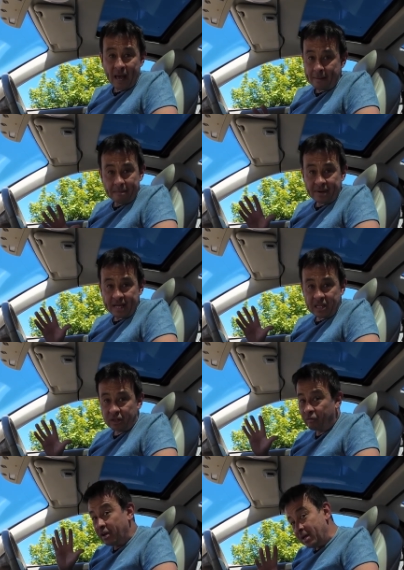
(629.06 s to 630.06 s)

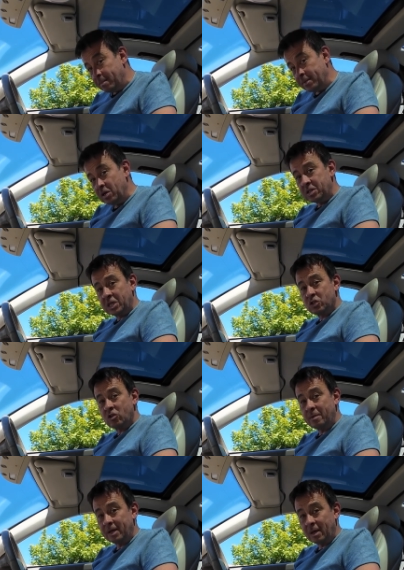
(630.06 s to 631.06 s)
MP3 music
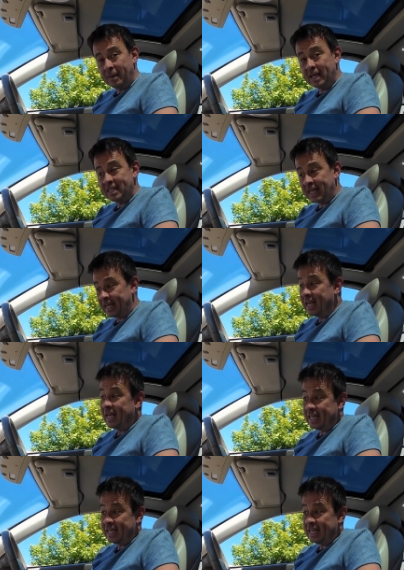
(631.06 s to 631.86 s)
streaming ability.